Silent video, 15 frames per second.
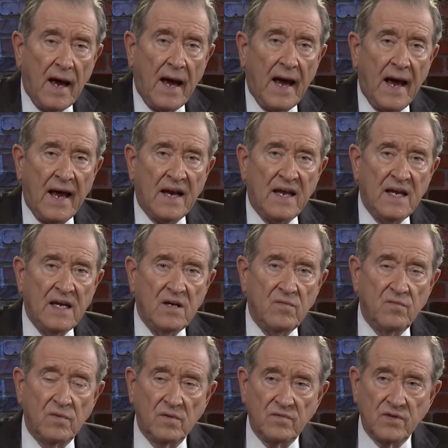And he,
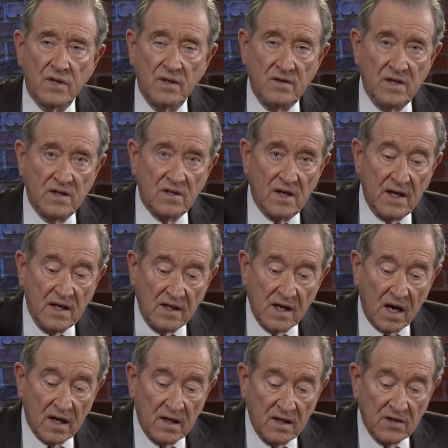he
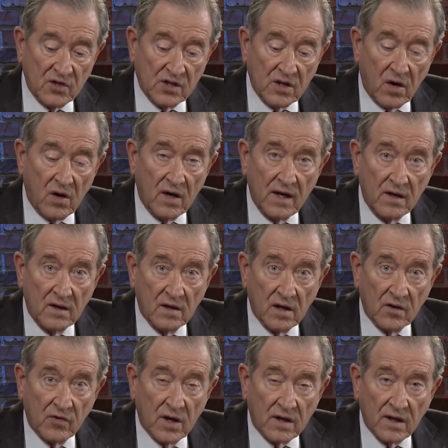got in his car here in
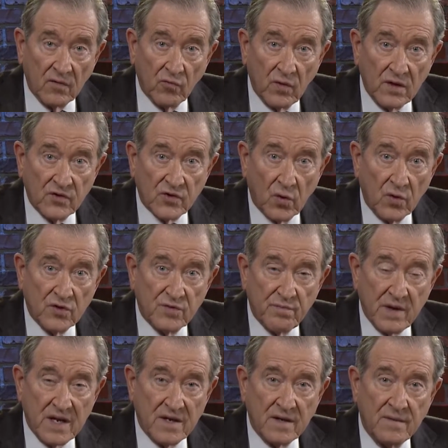Little Rock and went towards
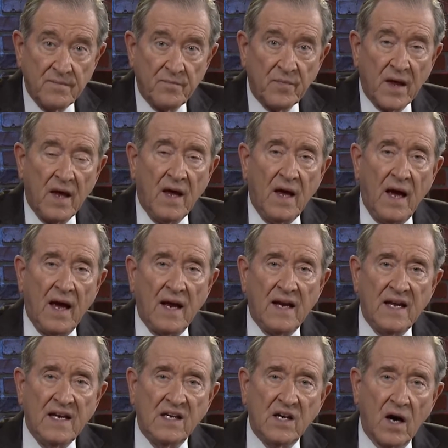Benton and
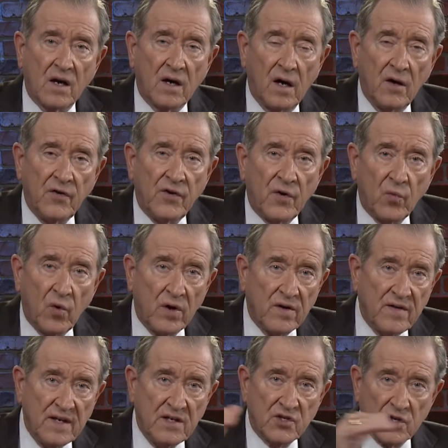he got under one of
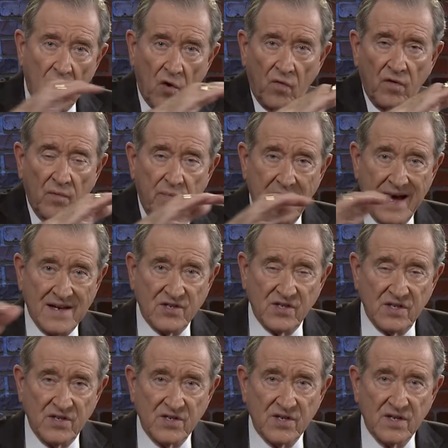these
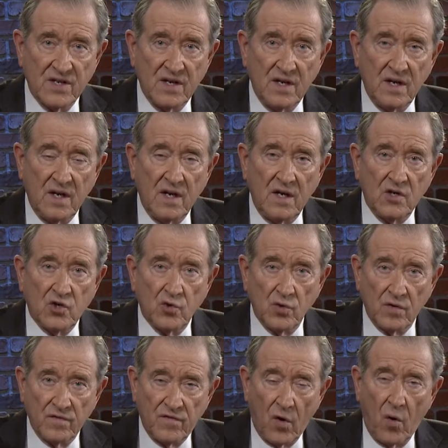overpasses to
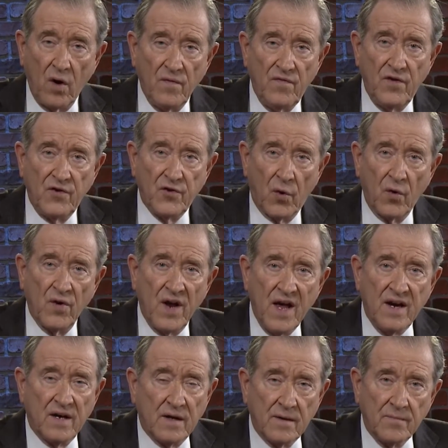avoid the
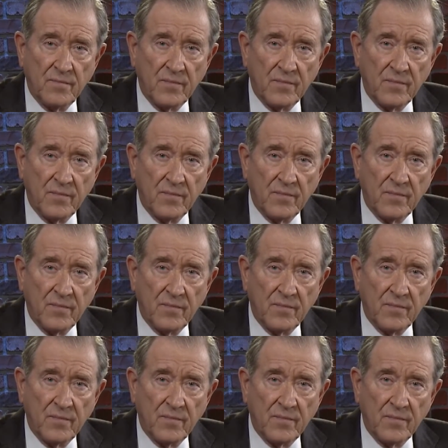tornado